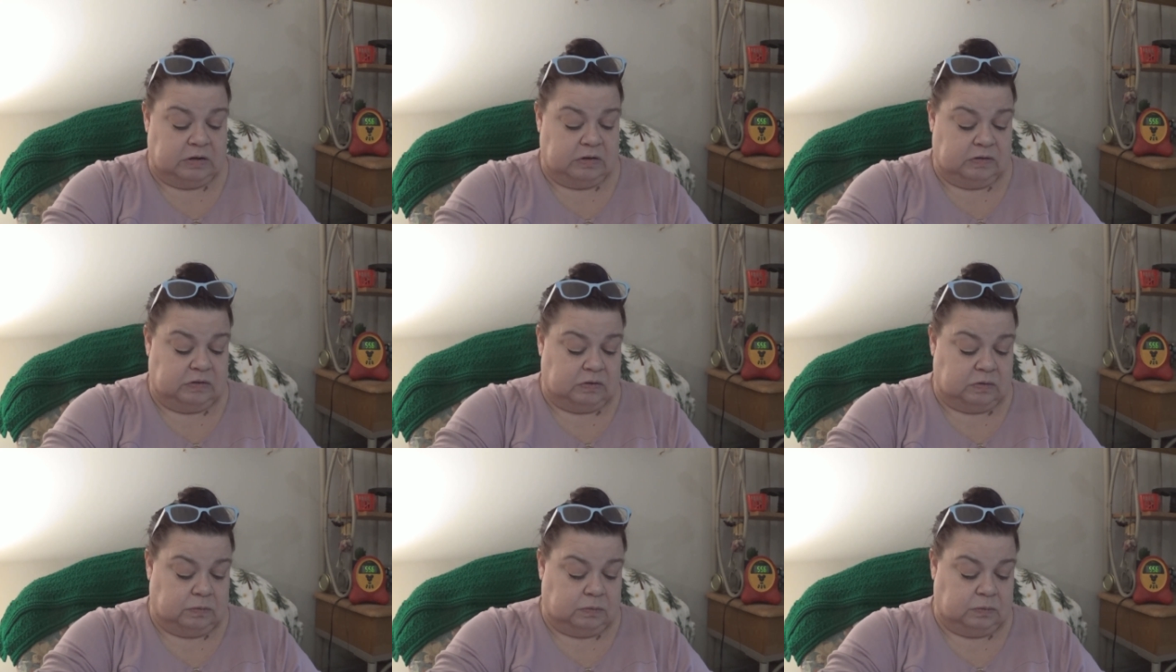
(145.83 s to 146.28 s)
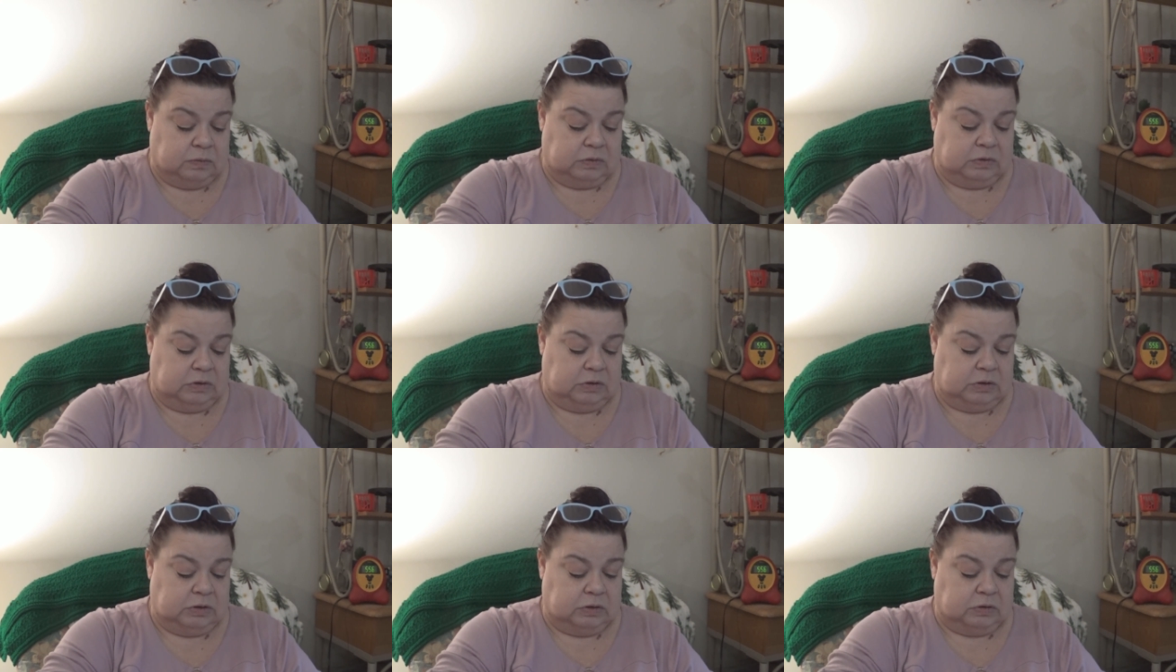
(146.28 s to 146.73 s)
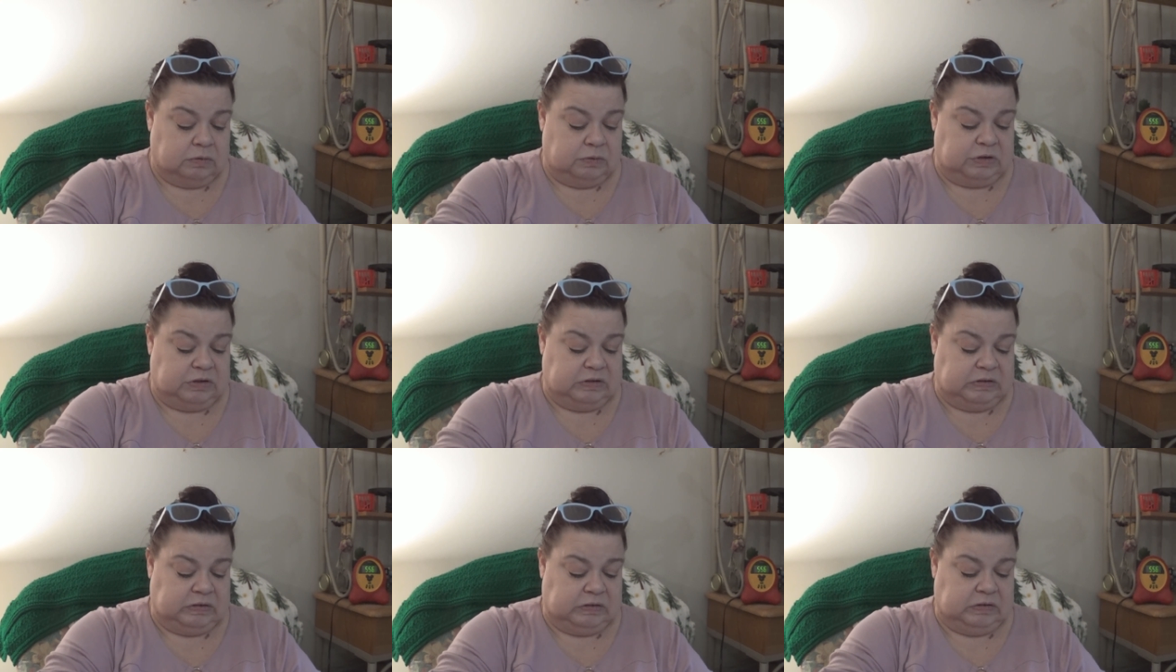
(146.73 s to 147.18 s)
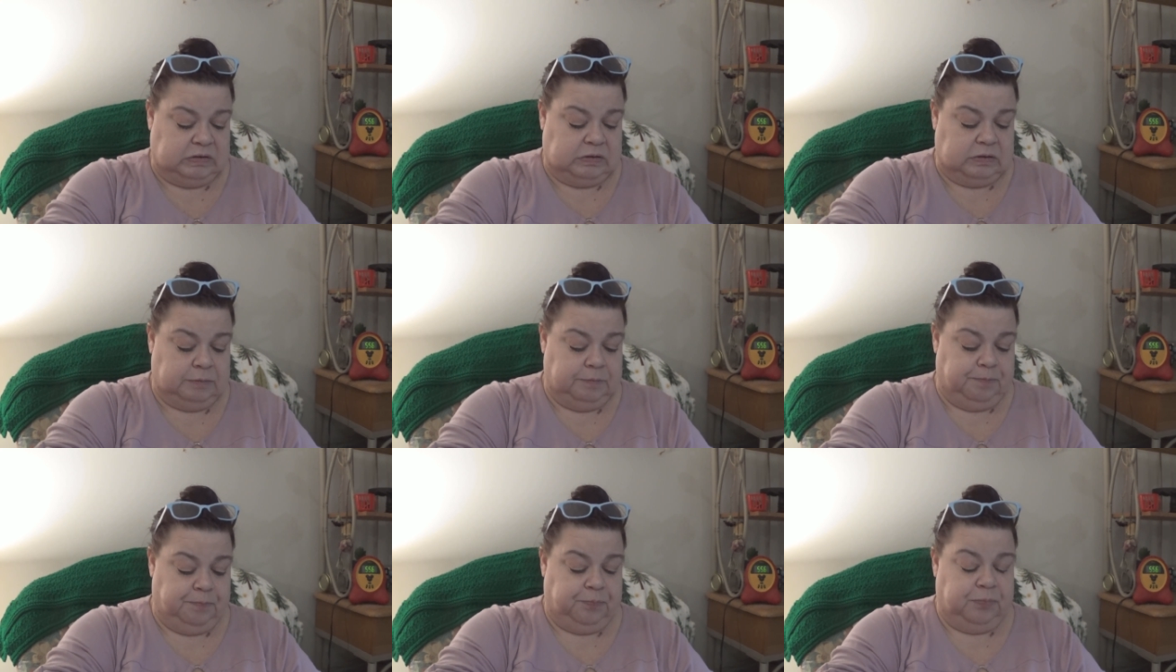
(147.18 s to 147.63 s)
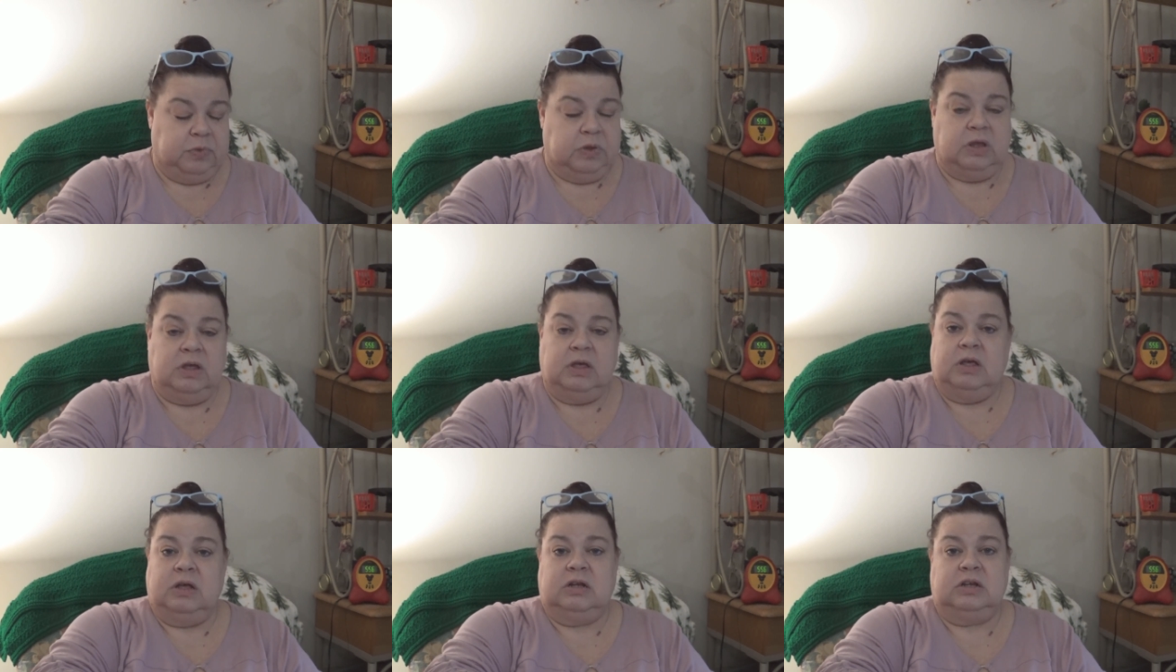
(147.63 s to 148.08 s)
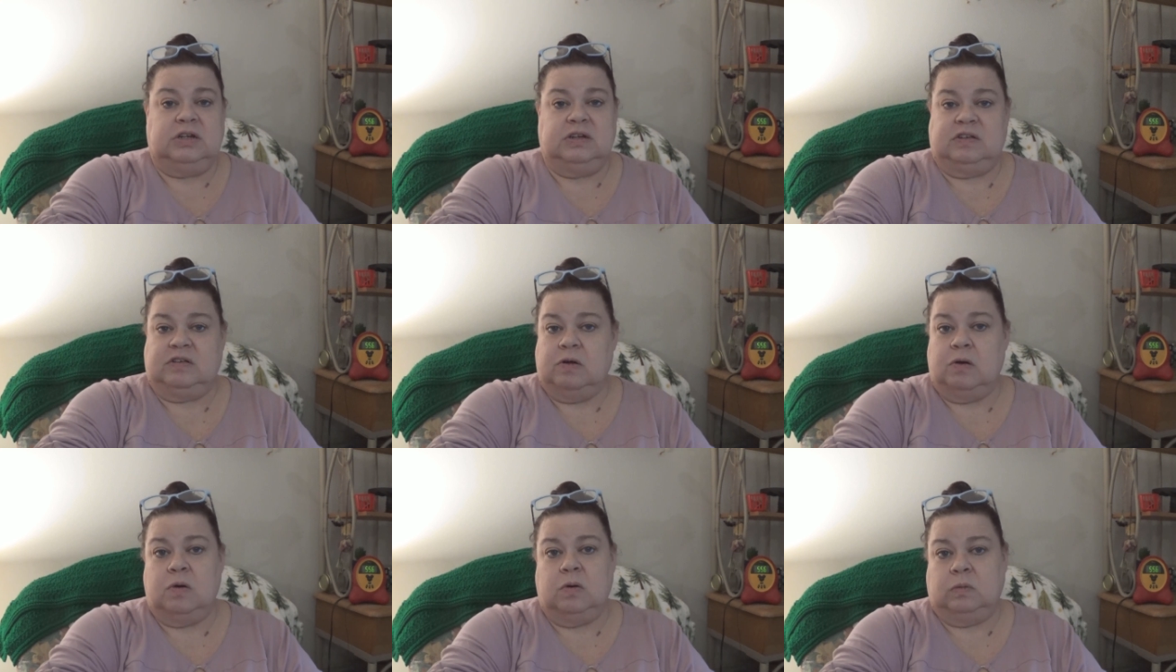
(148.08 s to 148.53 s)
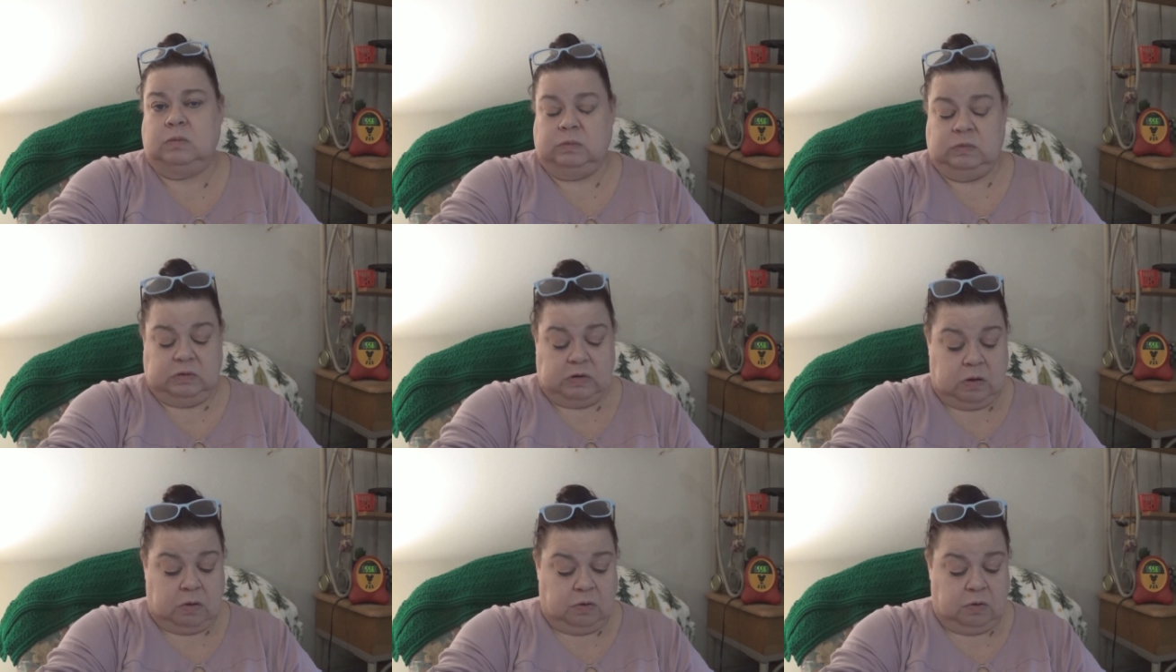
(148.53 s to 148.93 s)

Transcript: So, you know, just don't